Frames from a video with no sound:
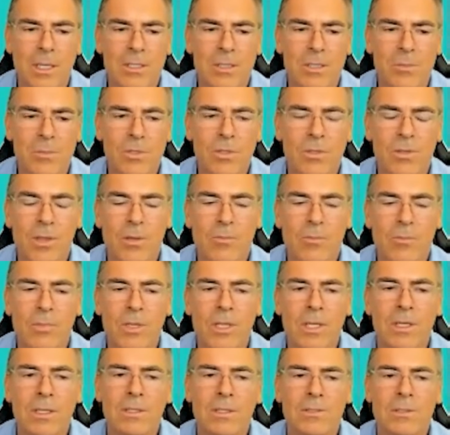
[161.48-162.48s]
point there
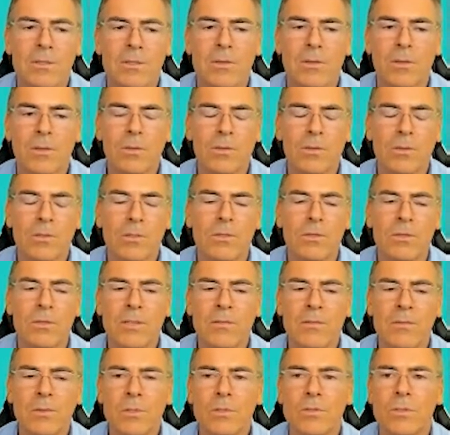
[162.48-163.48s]
being is, so the current
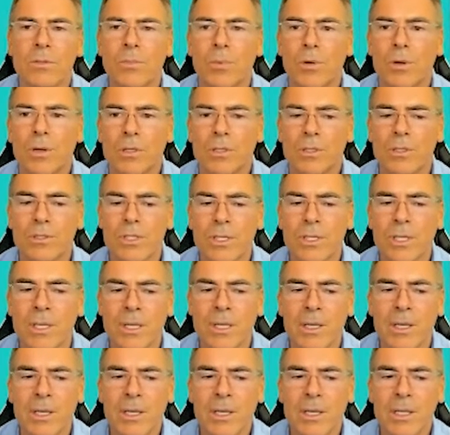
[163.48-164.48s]
network topology
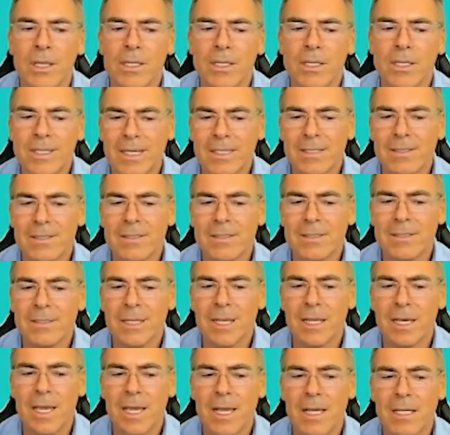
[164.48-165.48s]
doesn't
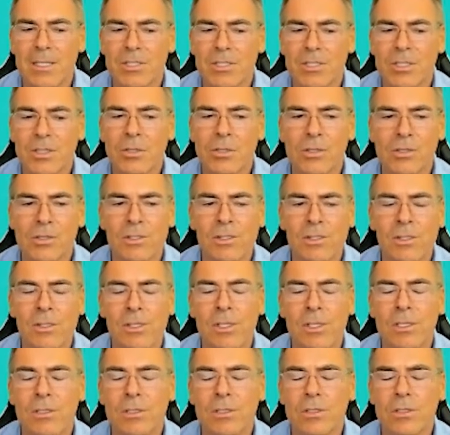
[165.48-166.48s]
actually
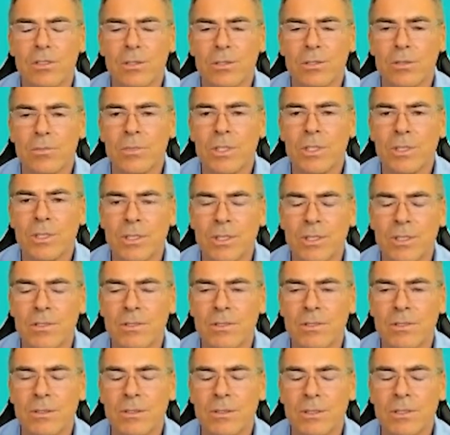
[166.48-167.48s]
consider your humanness.
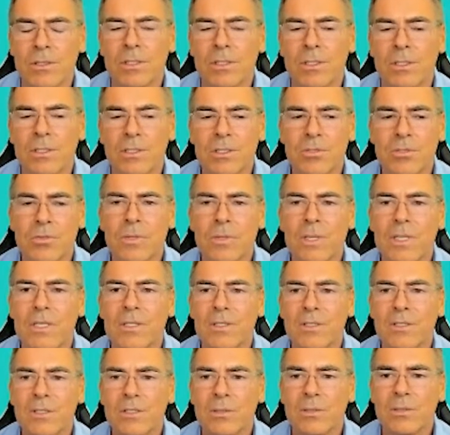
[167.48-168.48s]
So it
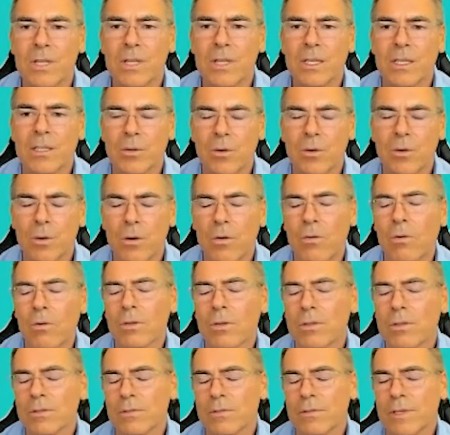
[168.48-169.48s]
treats you like an
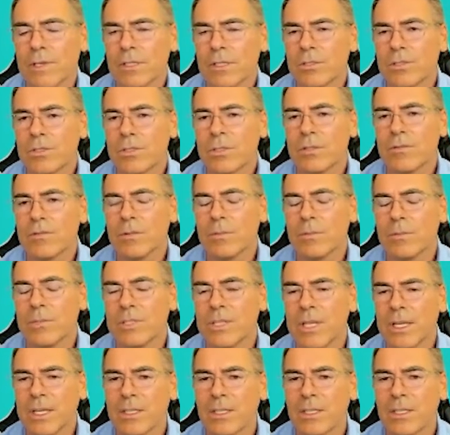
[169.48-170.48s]
oracle function from a
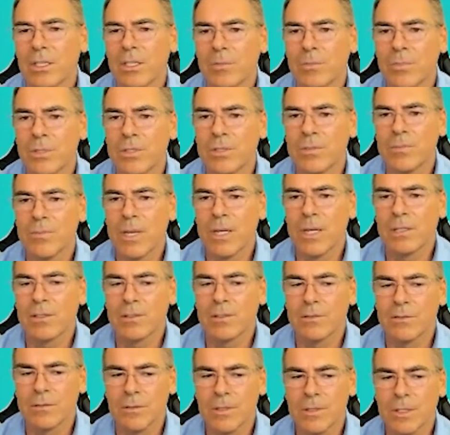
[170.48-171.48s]
technical
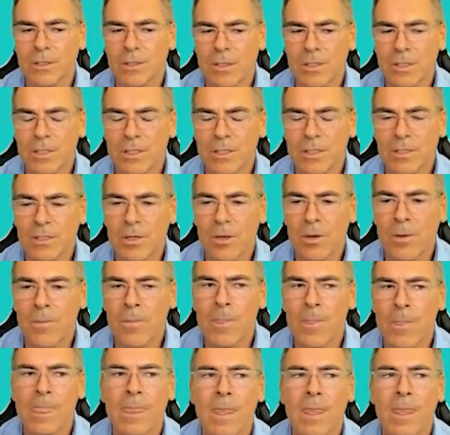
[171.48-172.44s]
perspective, right? And so